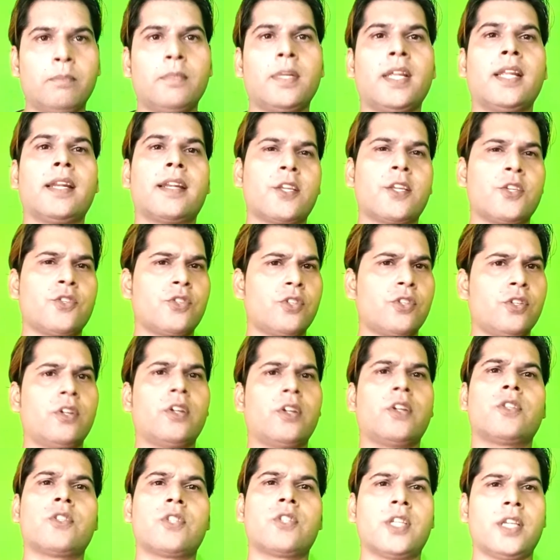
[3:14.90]

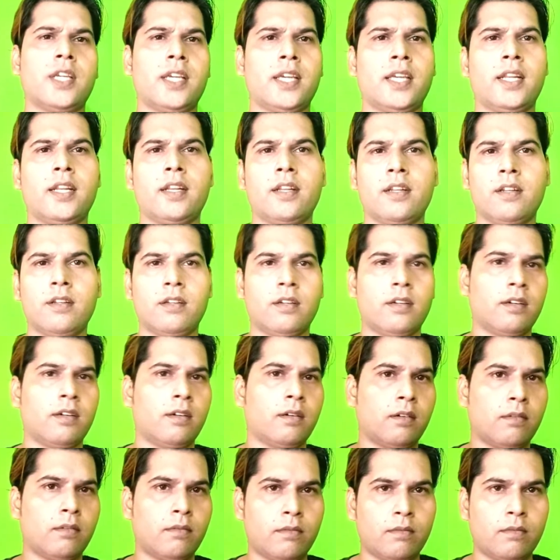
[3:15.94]
research, and
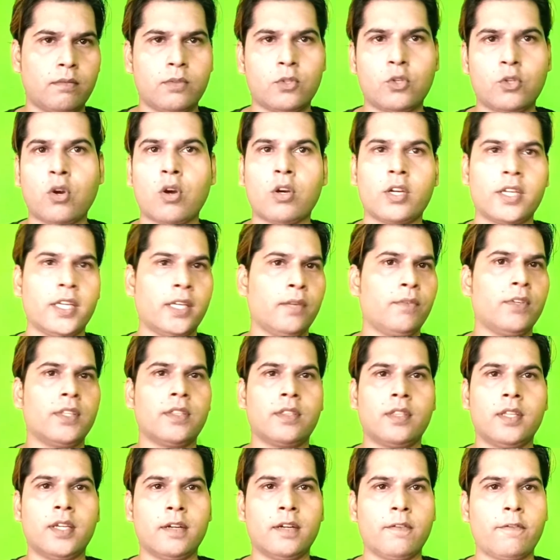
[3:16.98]
talking
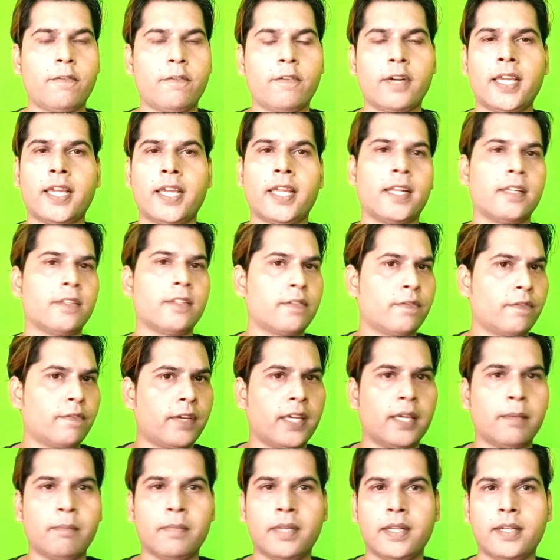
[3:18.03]
with their friends,
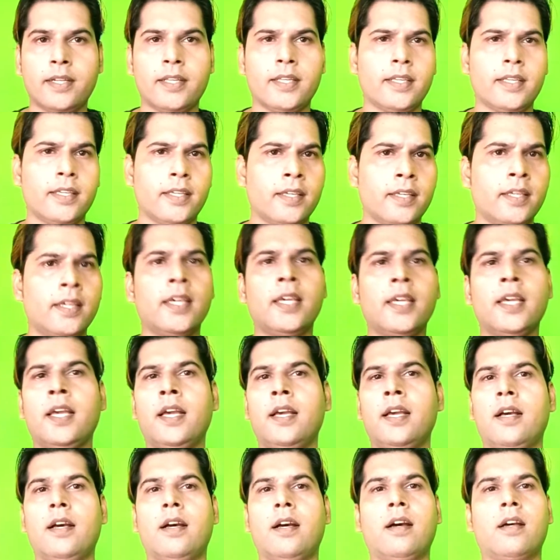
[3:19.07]
family,
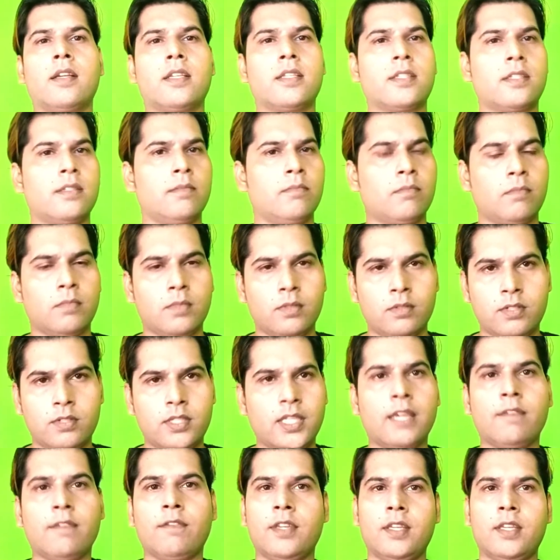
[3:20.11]

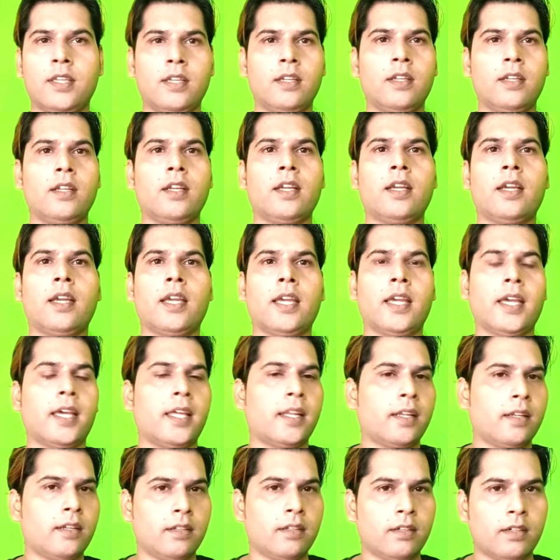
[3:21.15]
saving,
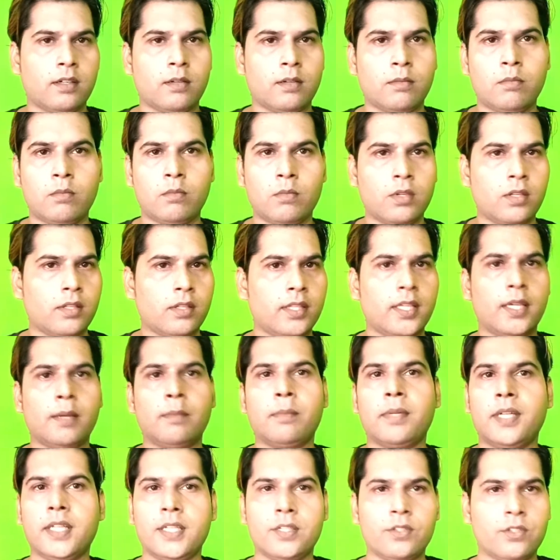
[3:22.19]
and they
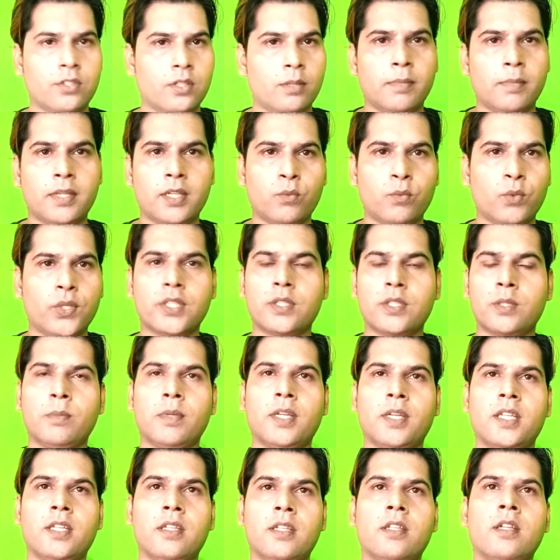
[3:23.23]
bring some
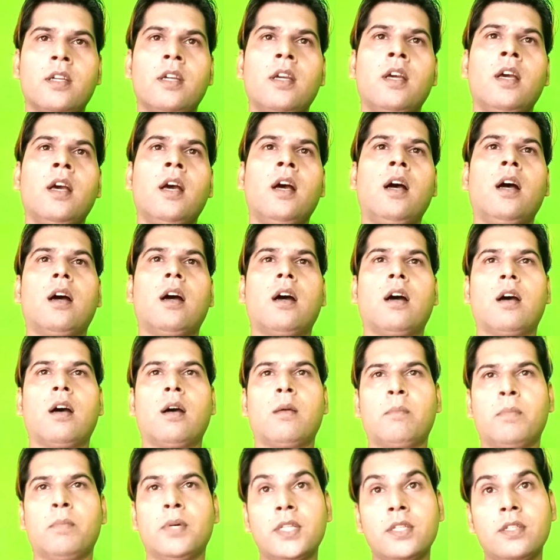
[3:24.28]
investment.
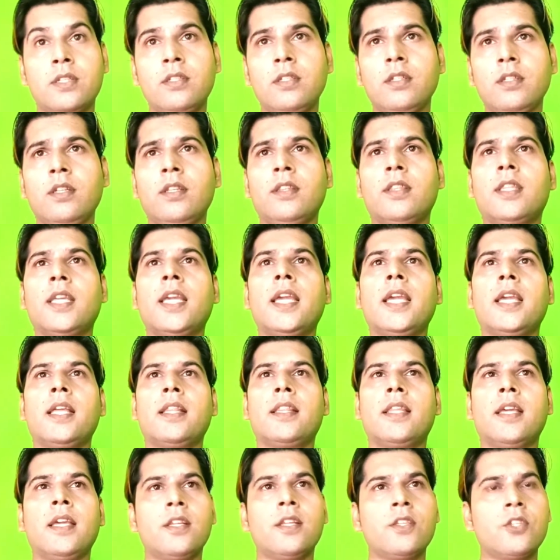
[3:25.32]
But
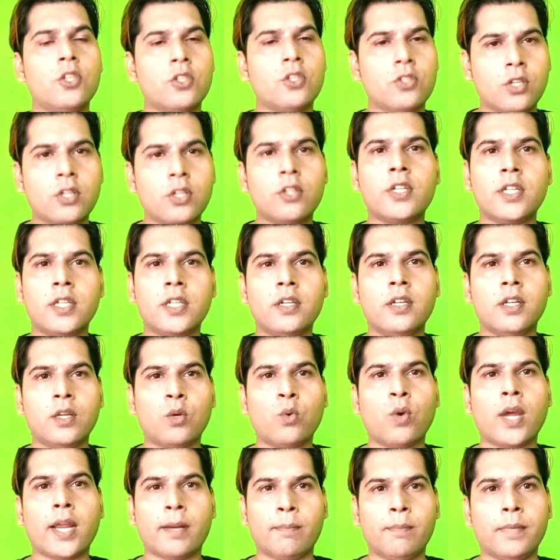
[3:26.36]
there is a certain
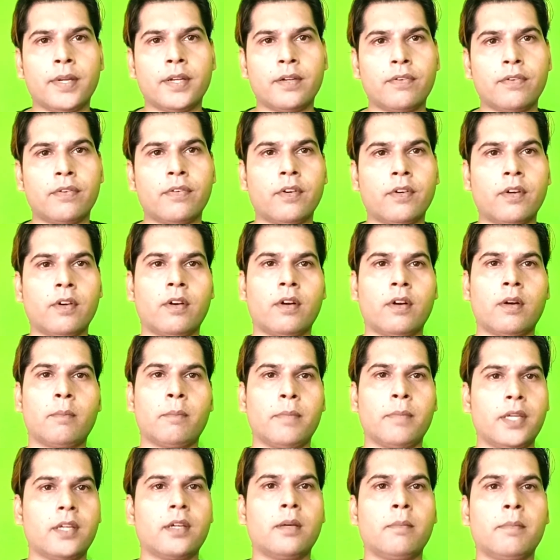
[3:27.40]
requirement for
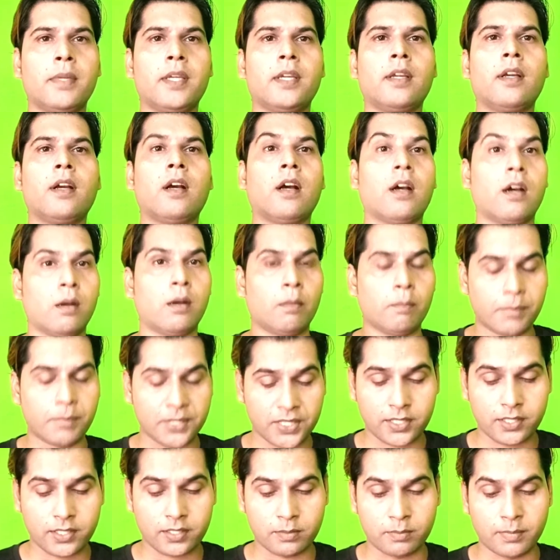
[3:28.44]
becoming a
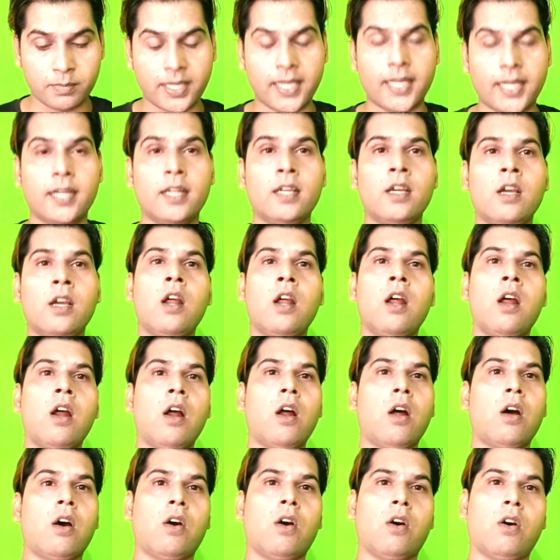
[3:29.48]
businessman,
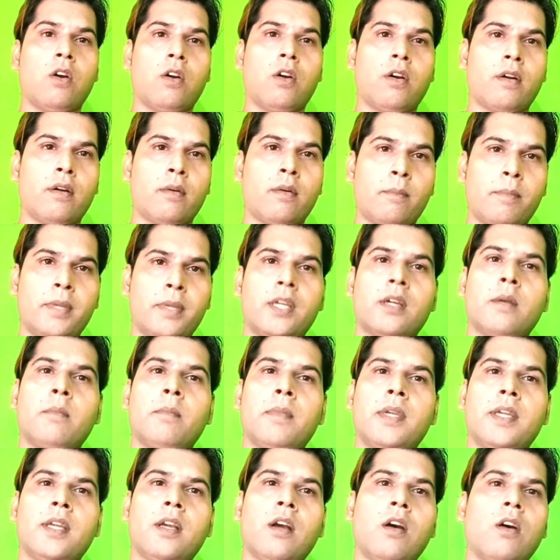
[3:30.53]
or
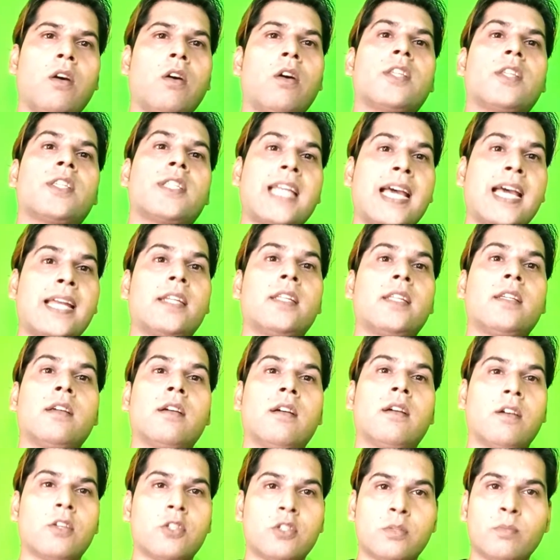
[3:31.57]
becoming starting
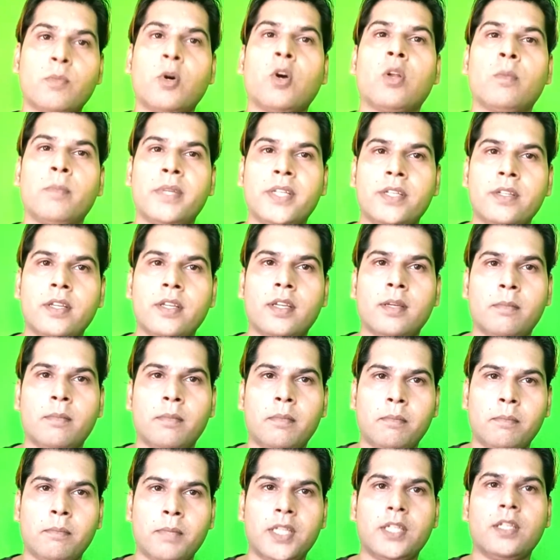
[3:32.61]
a small
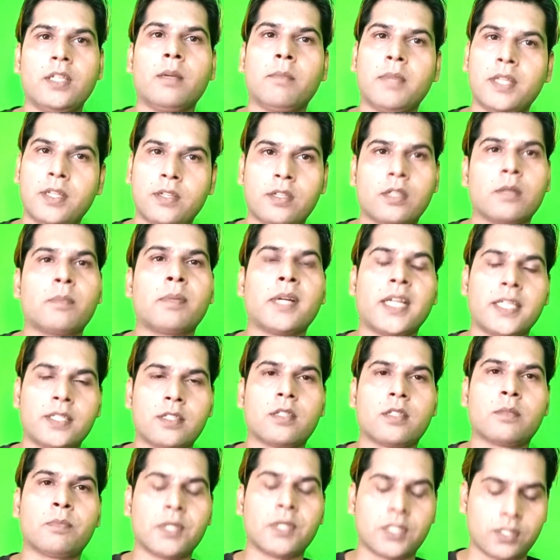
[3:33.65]
medium enterprise
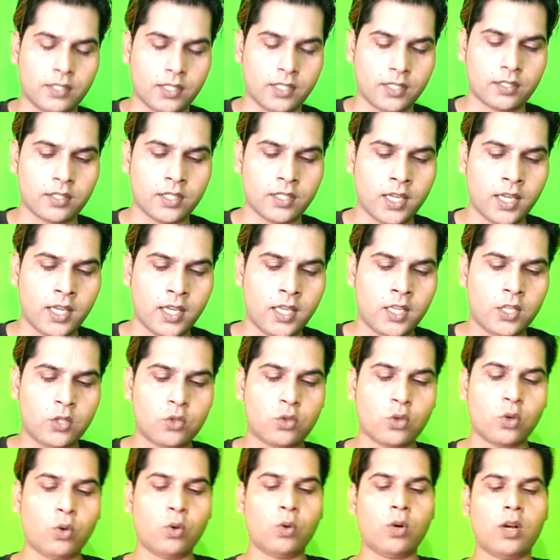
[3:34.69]
business.
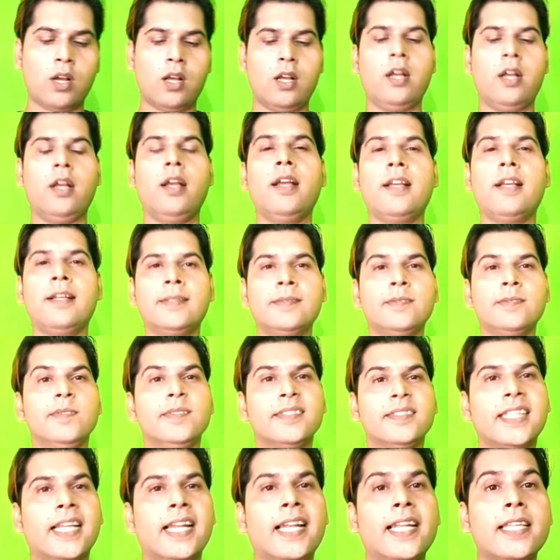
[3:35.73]
So
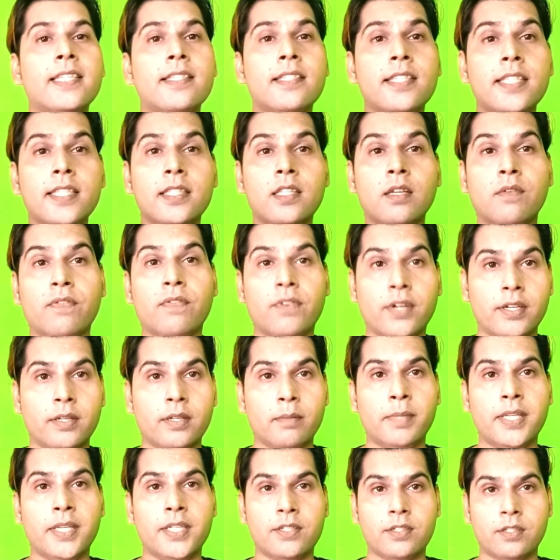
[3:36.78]
let's see the
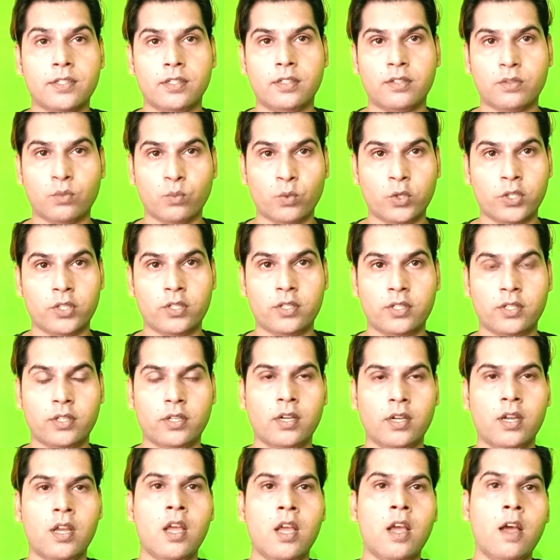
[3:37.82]
fundamentals, what
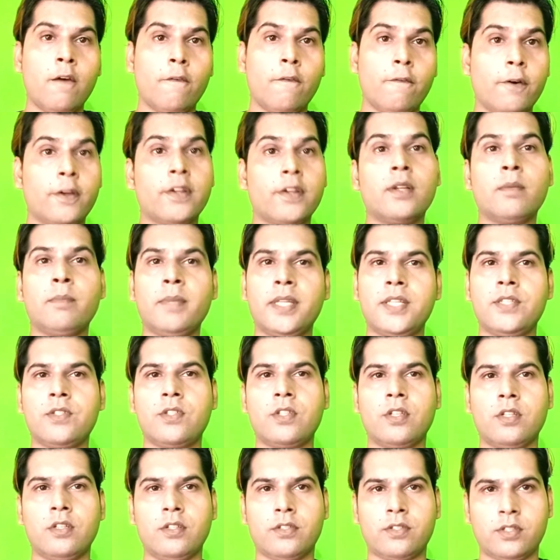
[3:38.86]

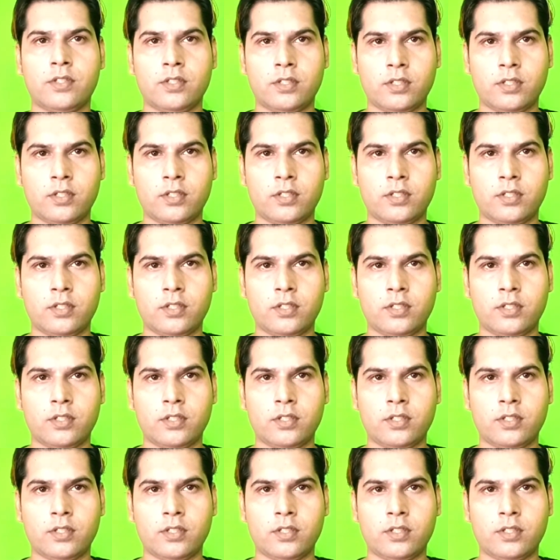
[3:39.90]
fundamentals